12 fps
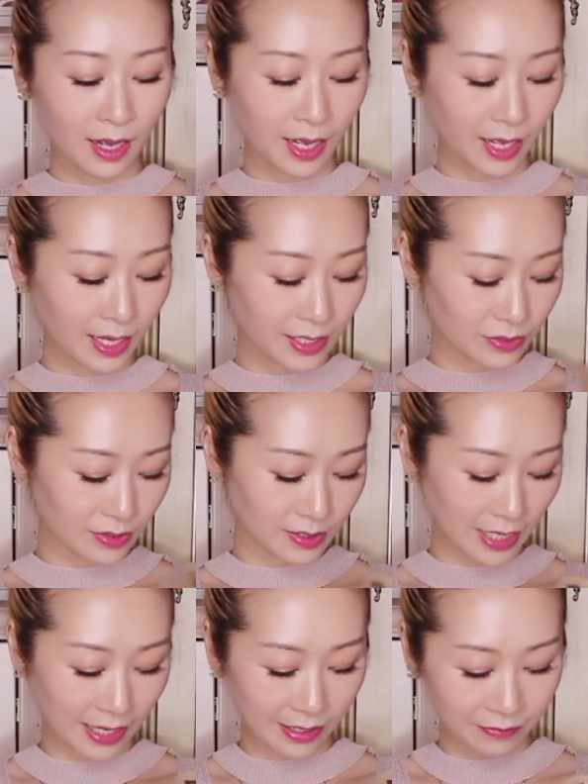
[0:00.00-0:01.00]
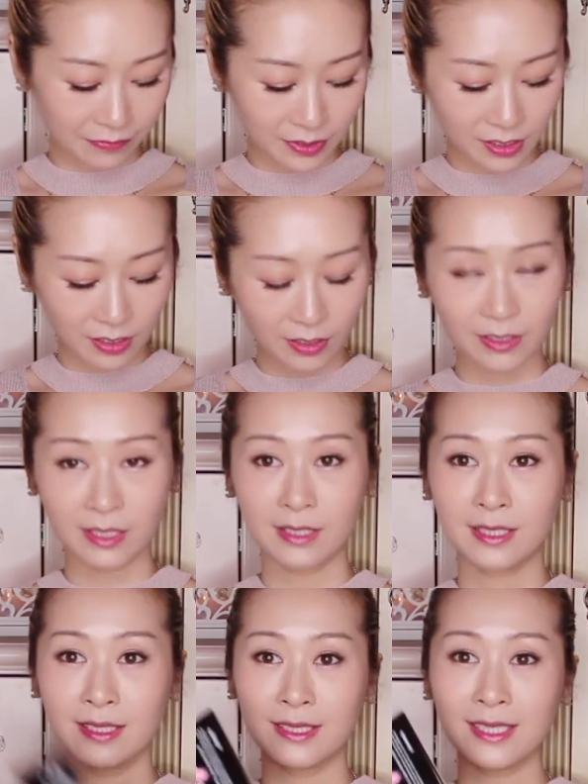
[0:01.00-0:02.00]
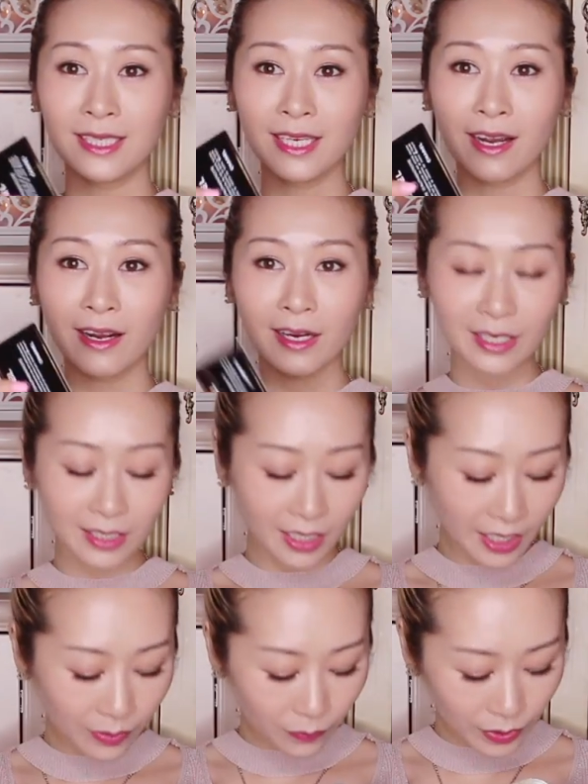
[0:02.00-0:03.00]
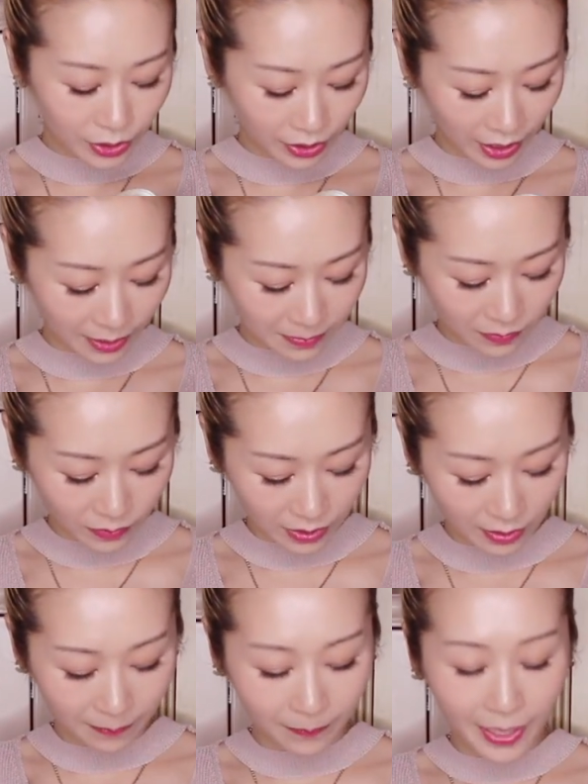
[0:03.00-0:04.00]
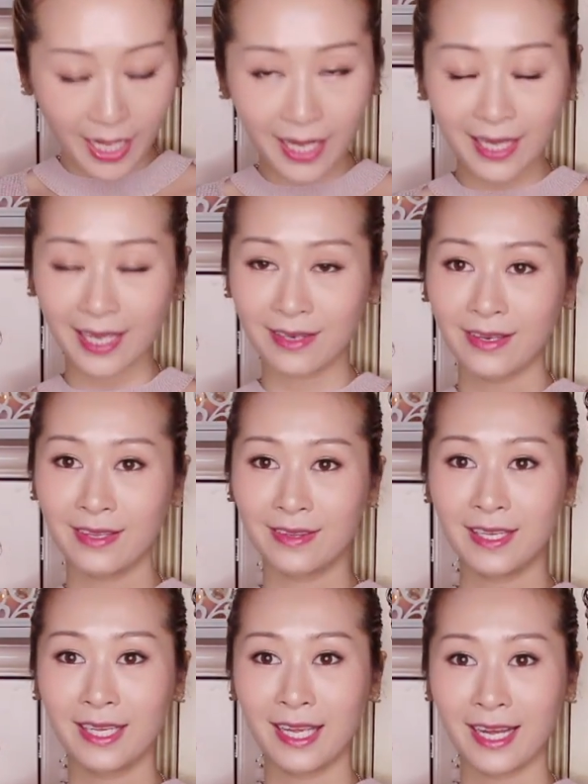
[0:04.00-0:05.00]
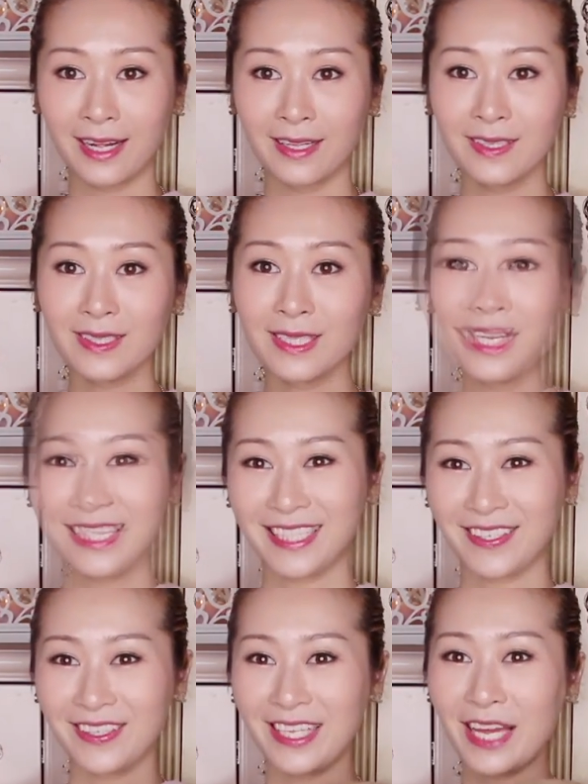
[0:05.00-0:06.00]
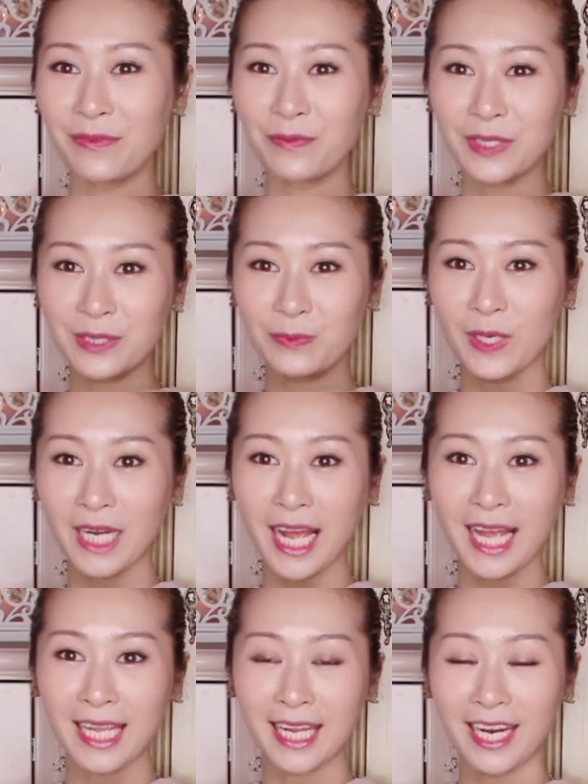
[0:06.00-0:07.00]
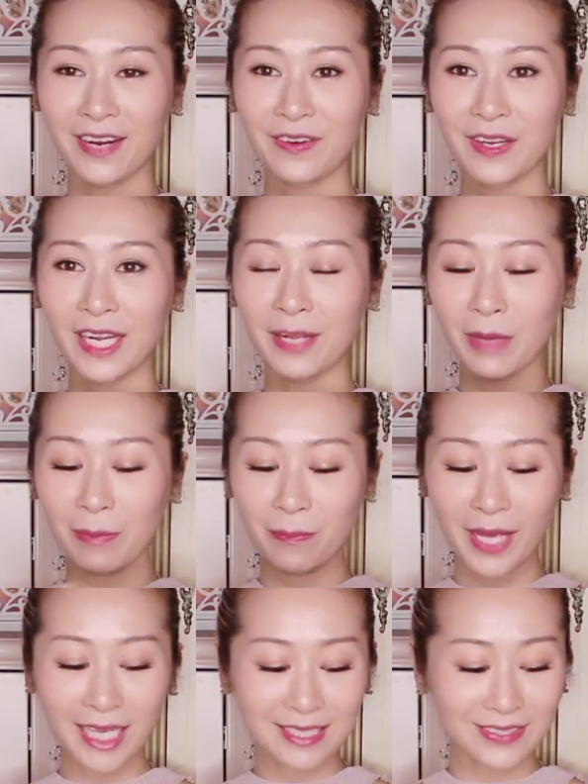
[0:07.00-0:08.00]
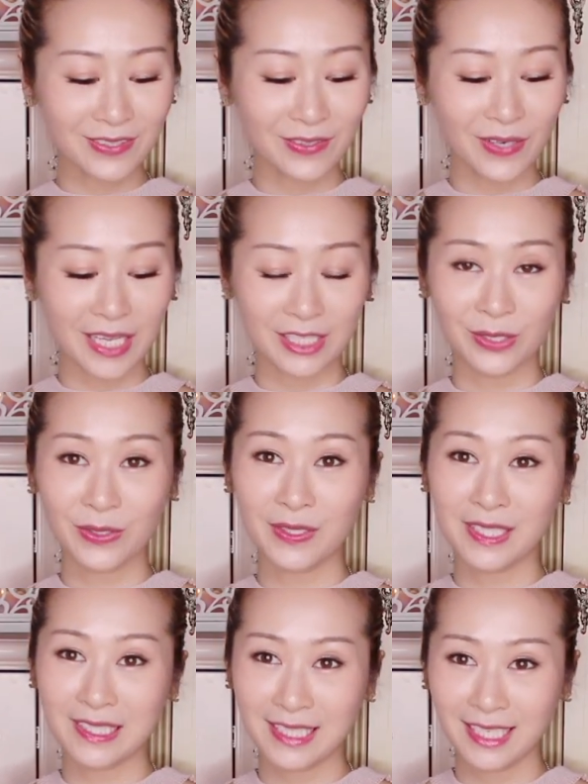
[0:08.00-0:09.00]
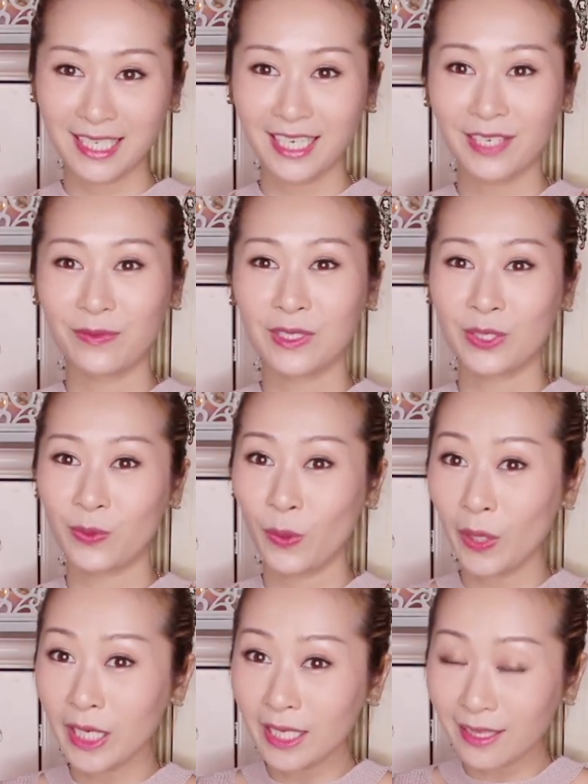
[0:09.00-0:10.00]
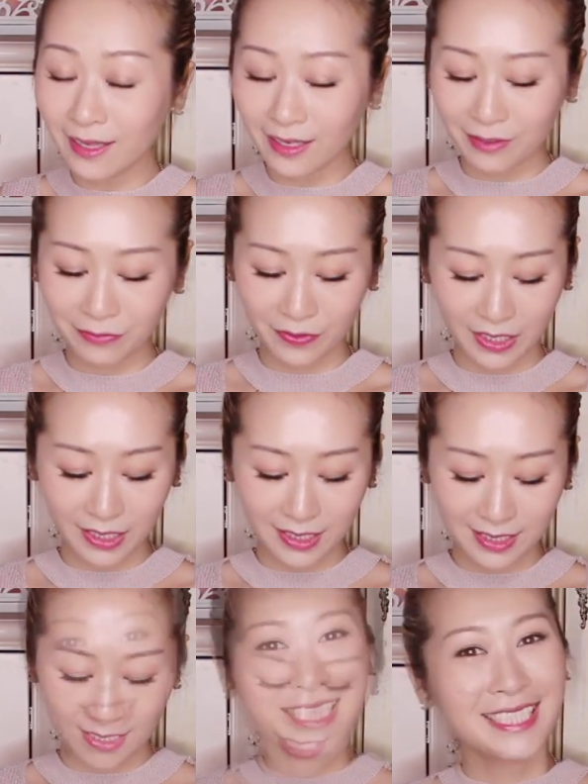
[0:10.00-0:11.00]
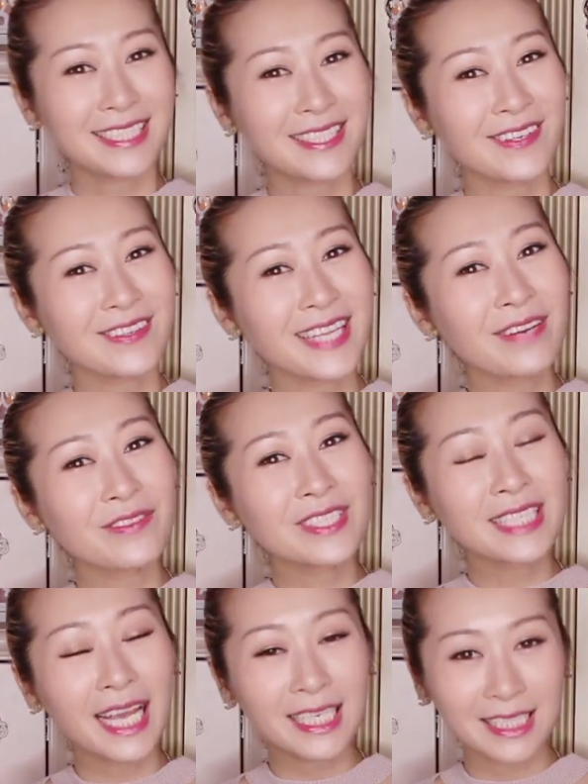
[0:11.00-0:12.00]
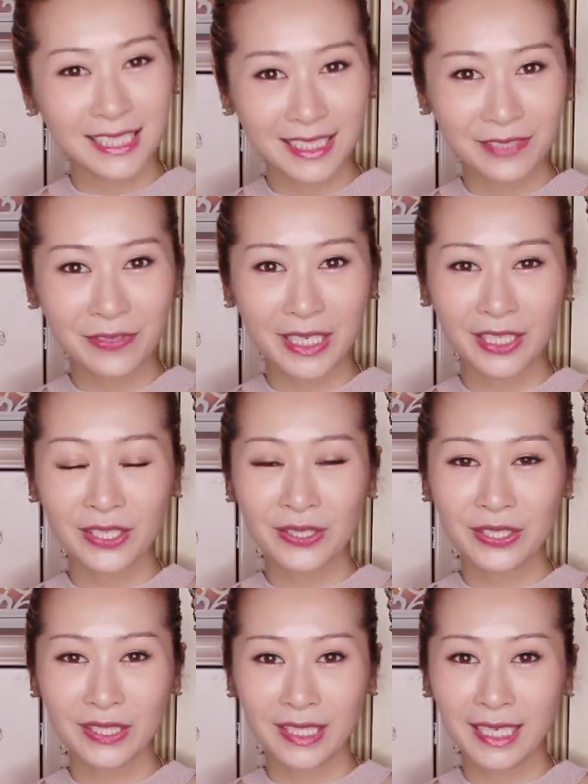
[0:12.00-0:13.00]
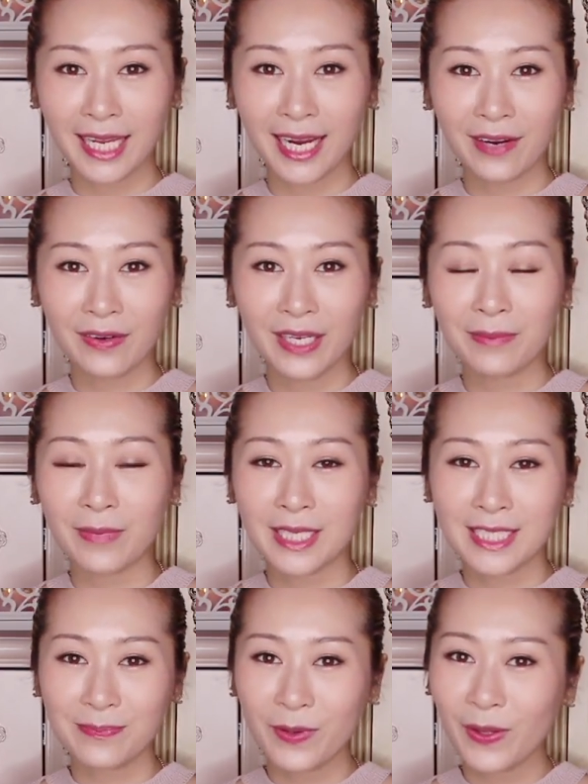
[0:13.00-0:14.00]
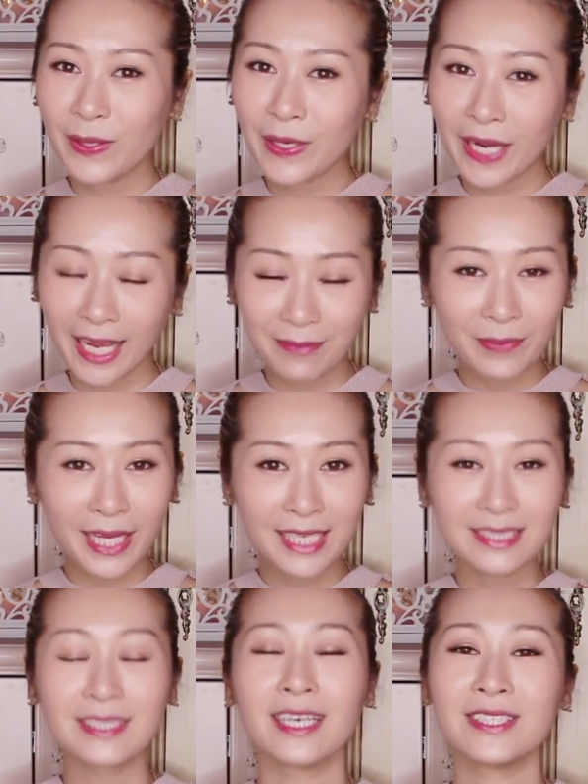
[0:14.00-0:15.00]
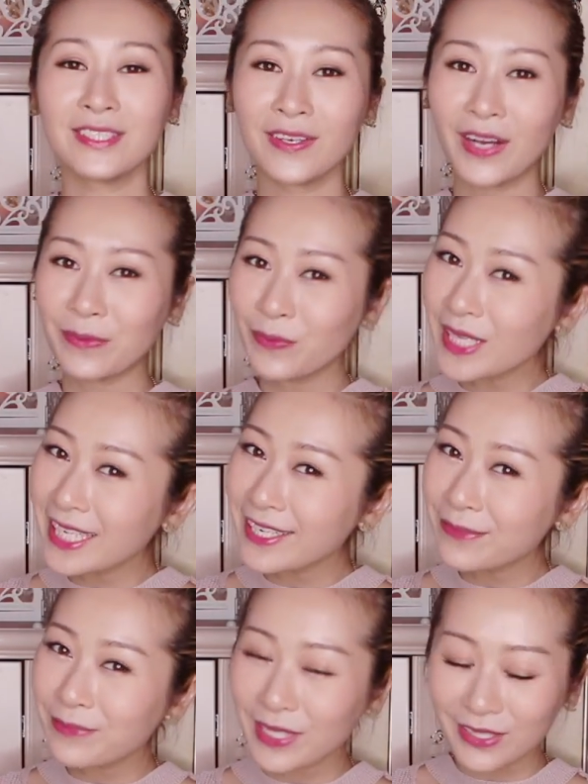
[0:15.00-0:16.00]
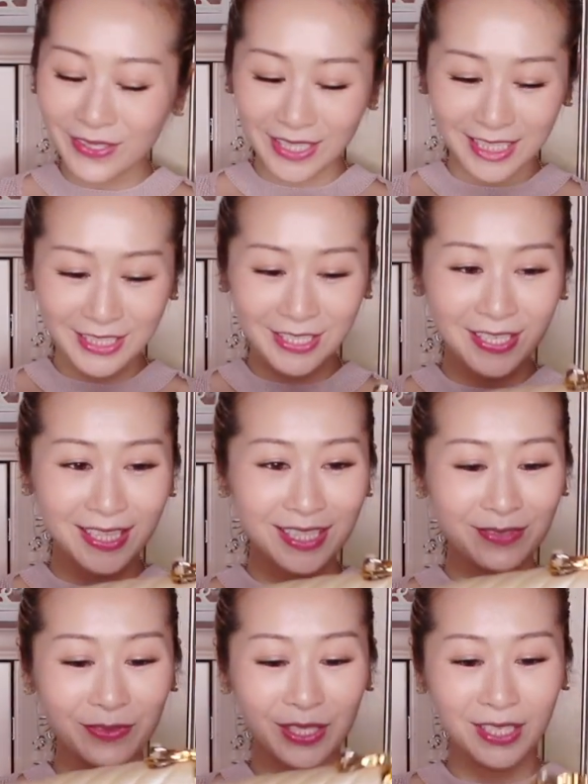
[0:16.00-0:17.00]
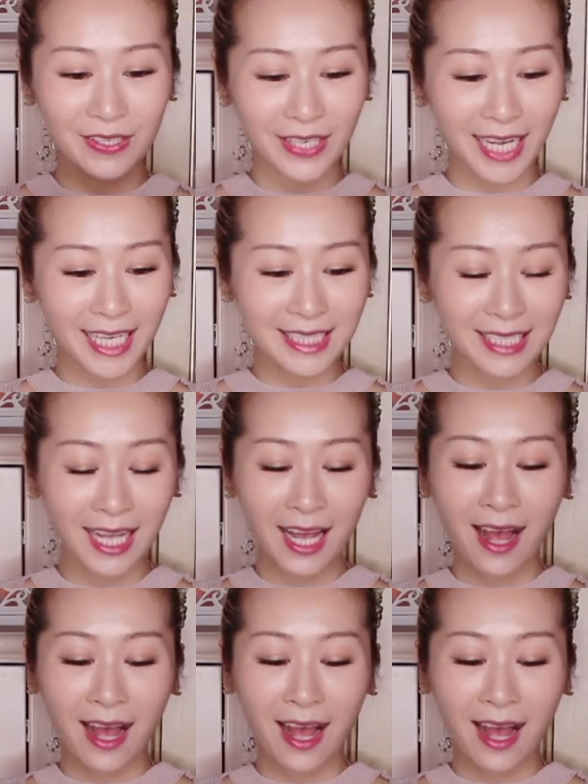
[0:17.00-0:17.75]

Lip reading: I just have the authenticity card which comes with the bag and nothing else. So that was what I carry in my bag. So as you could see, it was quite a lot of things. So that was actually what I usually carry in my smaller handbags. So I really hope that you enjoyed this video, guys.